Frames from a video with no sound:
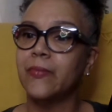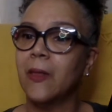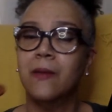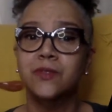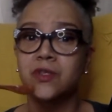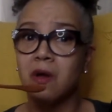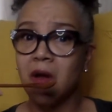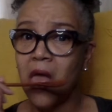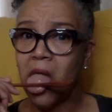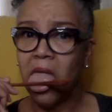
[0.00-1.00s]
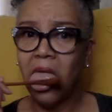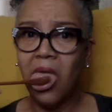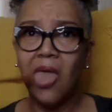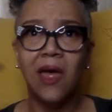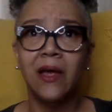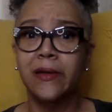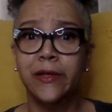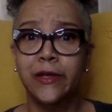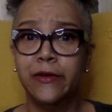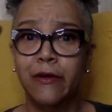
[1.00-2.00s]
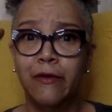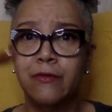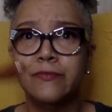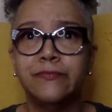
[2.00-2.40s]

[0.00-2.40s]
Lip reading: I'm sorry, I gotta get it all.